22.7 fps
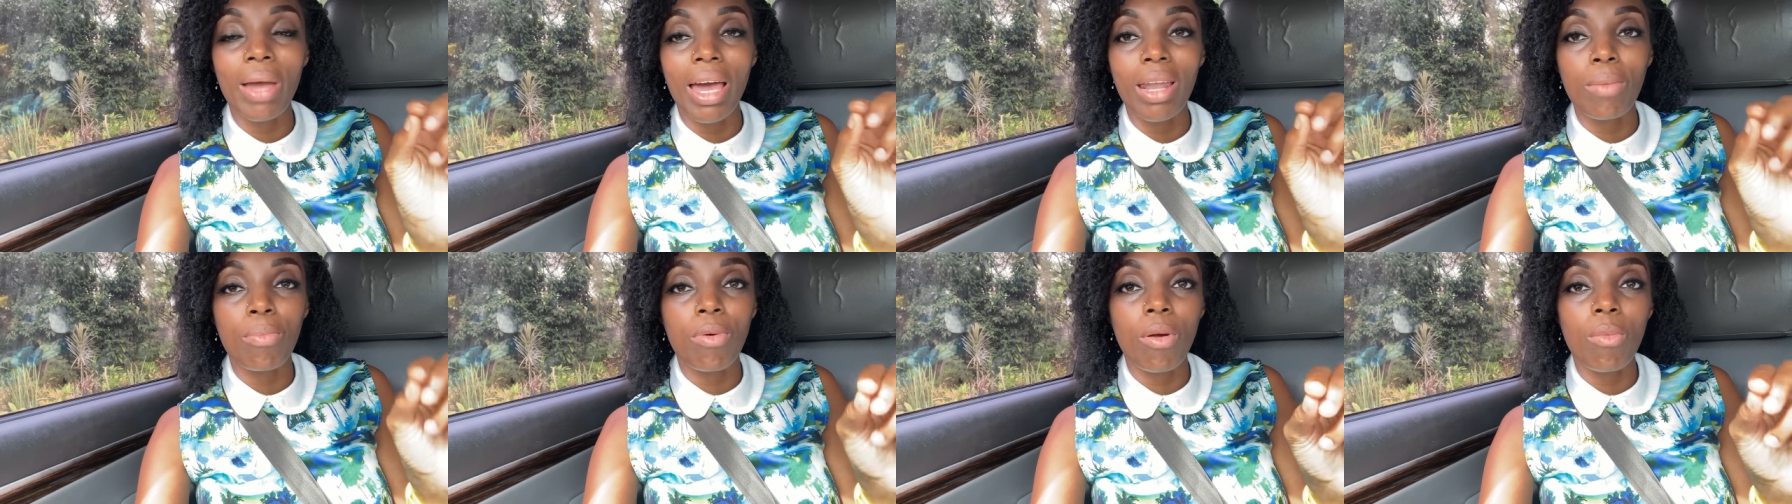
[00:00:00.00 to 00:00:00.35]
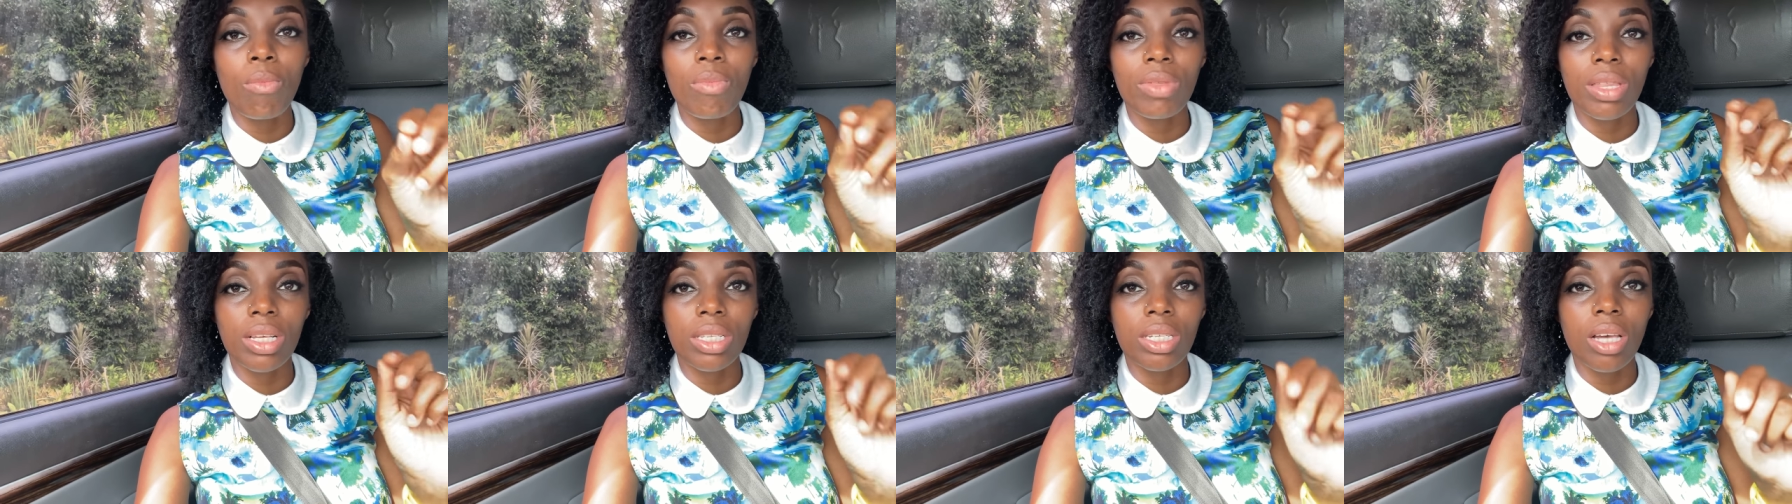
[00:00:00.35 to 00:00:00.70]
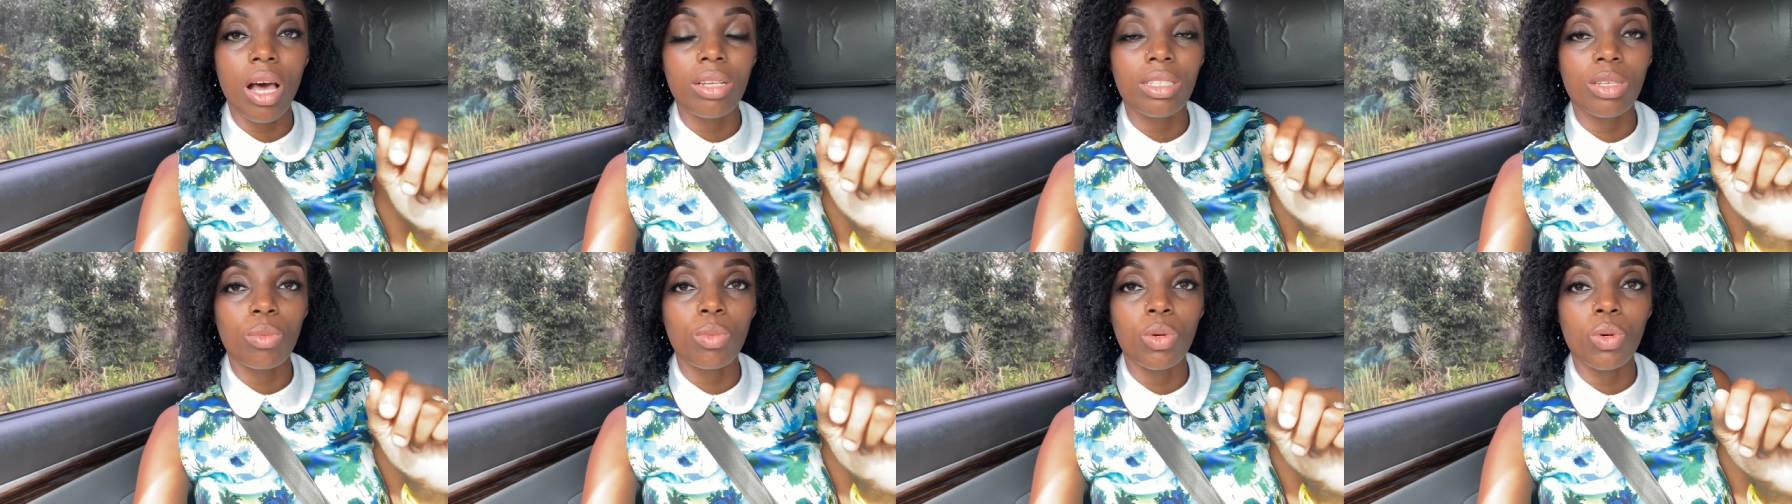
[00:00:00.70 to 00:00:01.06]
we had a problem with the
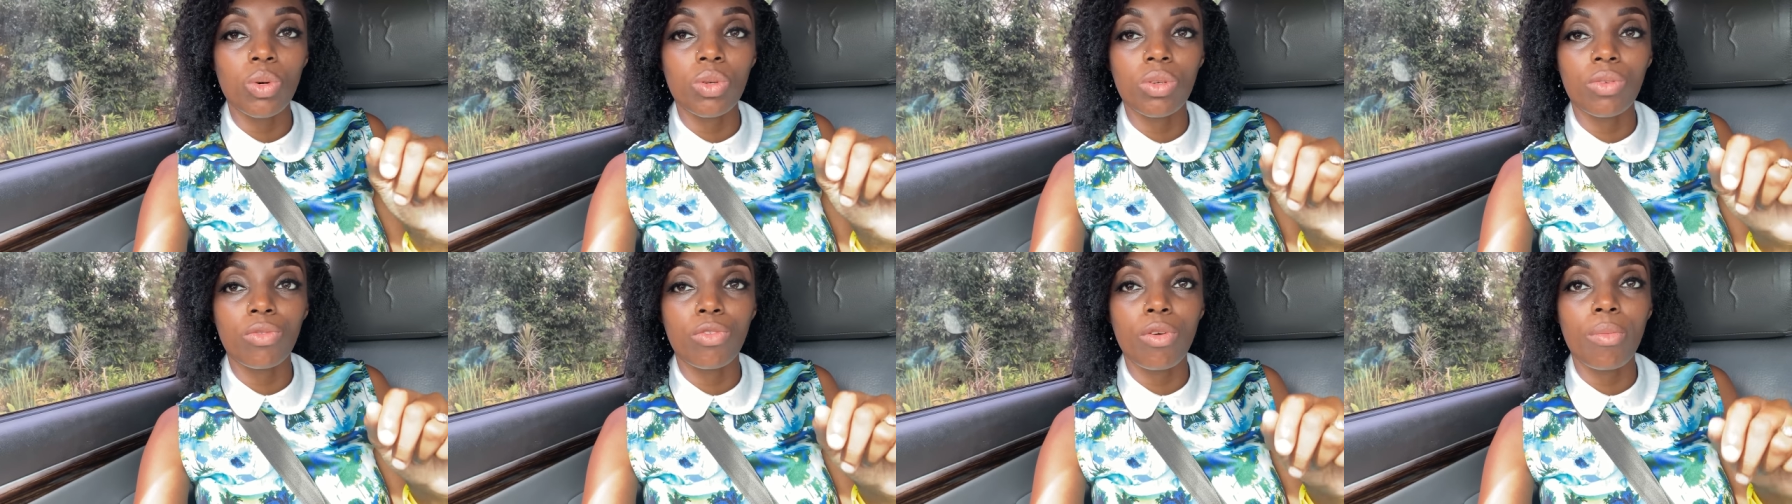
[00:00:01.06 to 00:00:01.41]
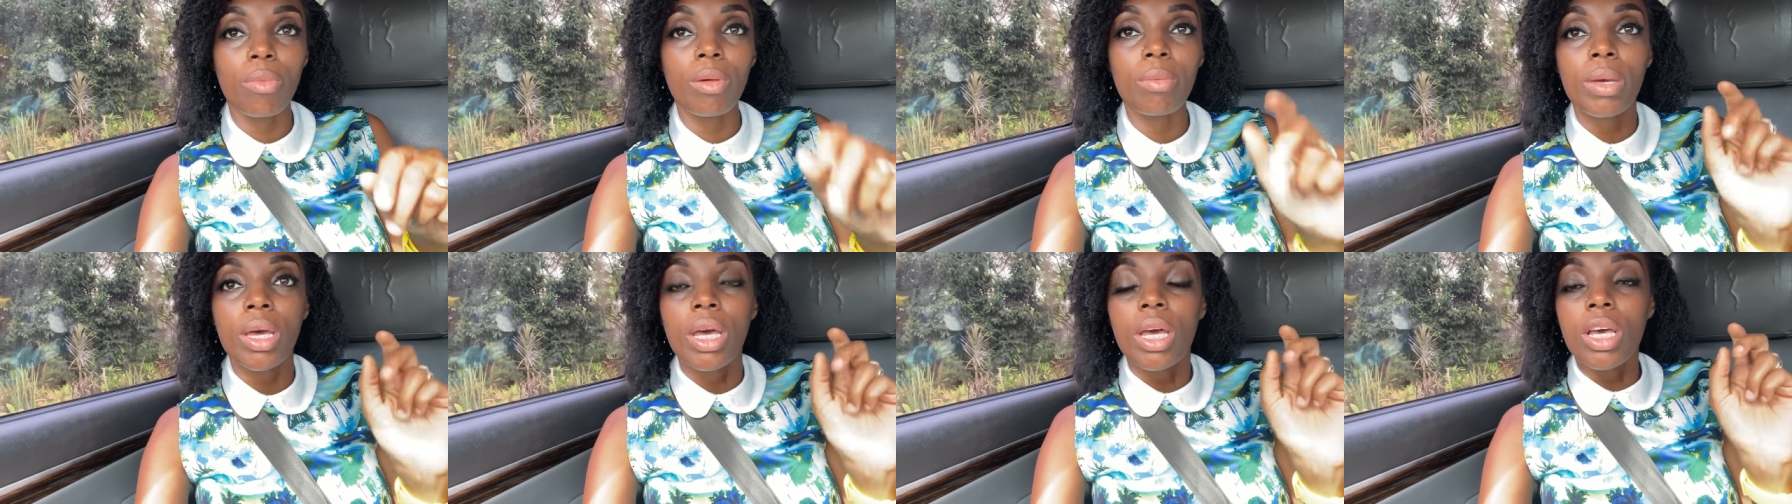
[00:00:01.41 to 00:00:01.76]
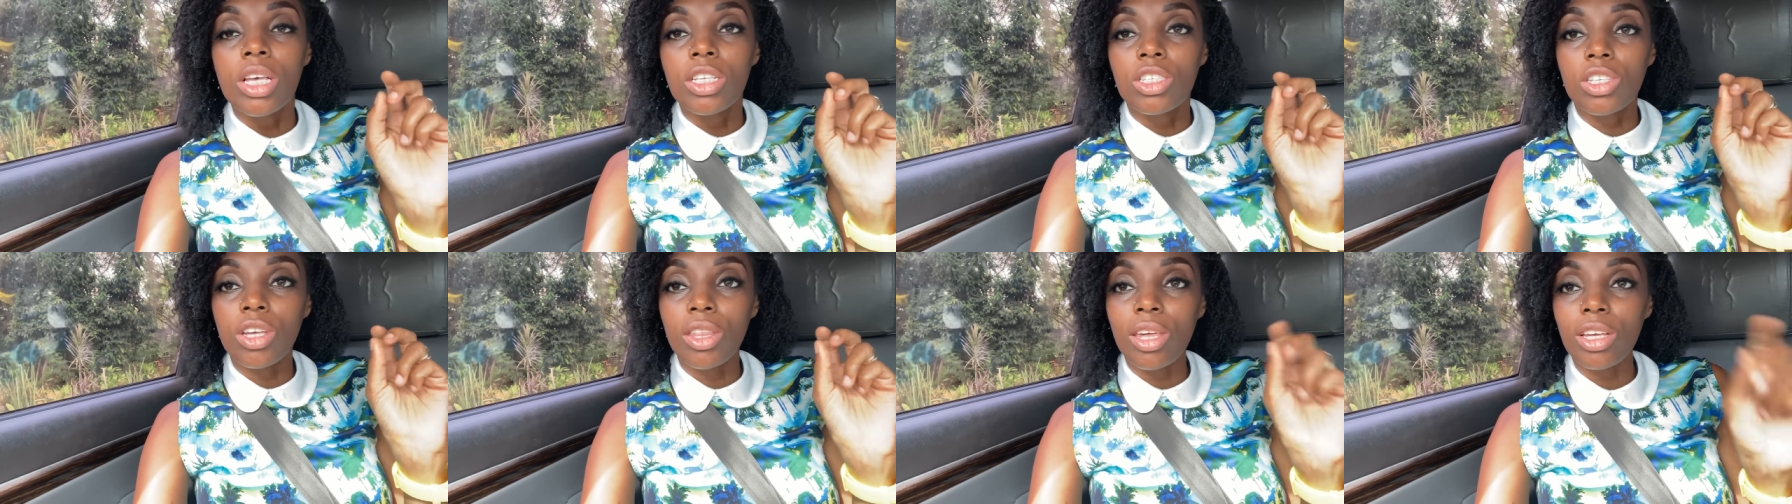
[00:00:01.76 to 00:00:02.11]
tiles that we ordered from
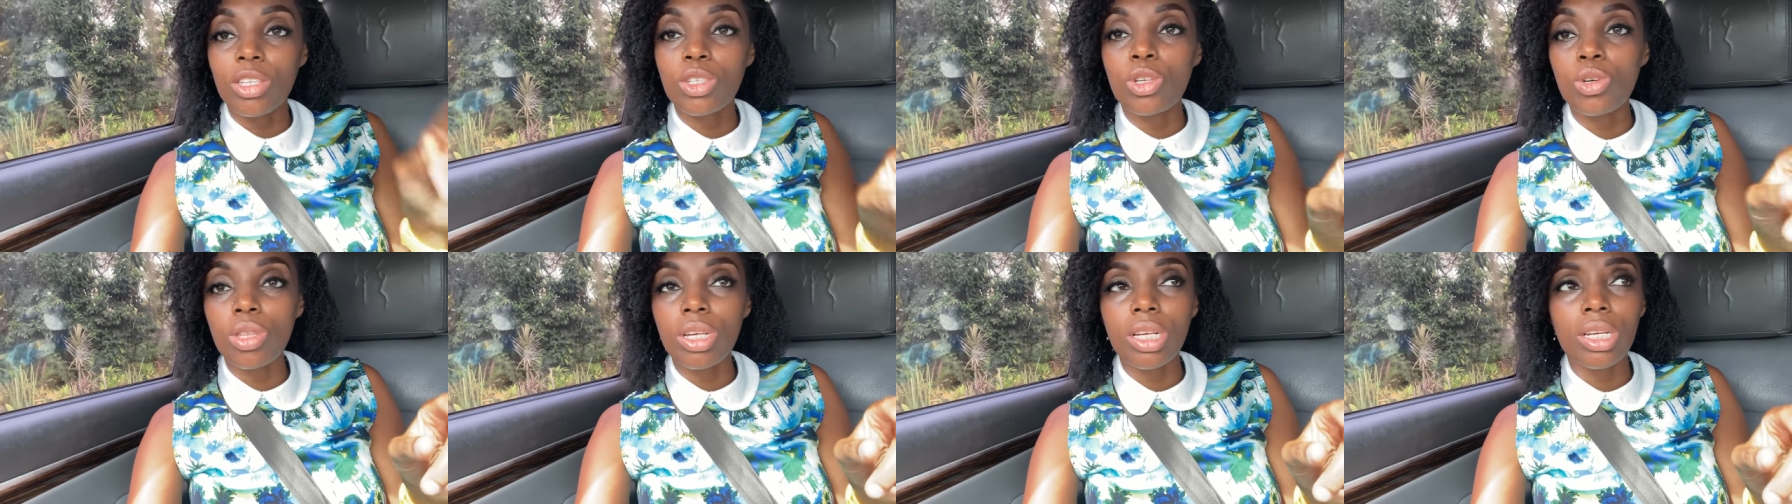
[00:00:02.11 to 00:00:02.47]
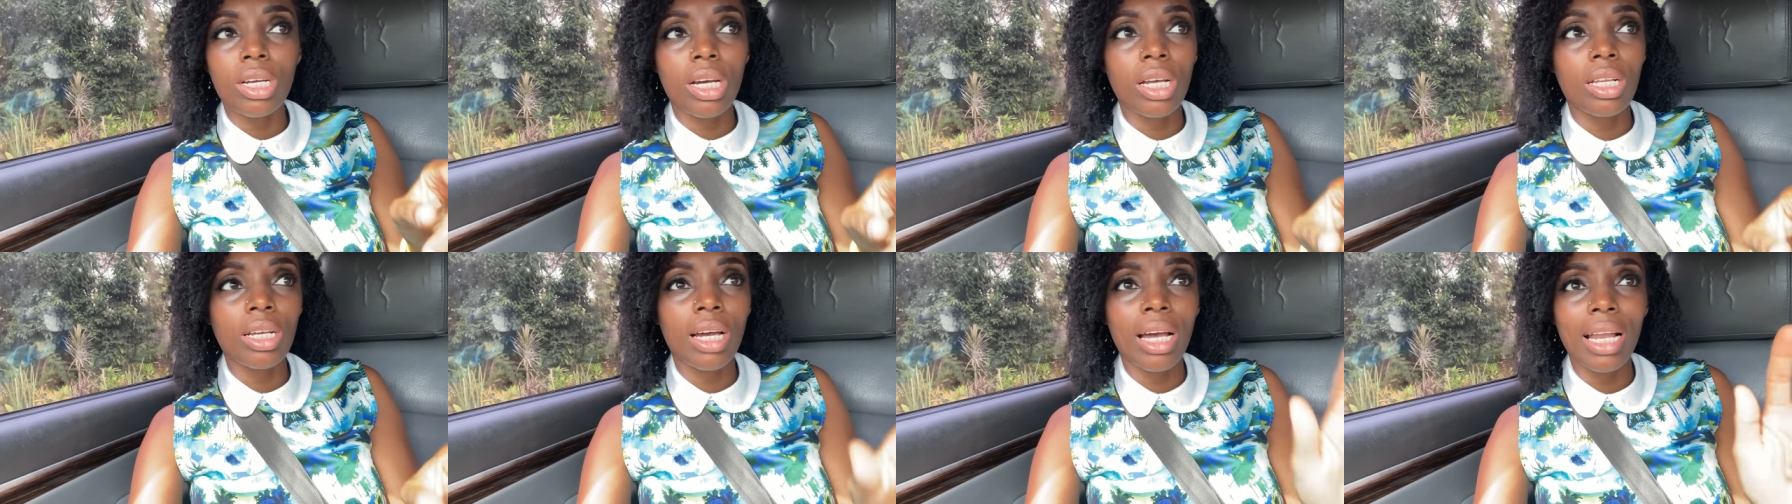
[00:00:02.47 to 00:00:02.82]
them so they took the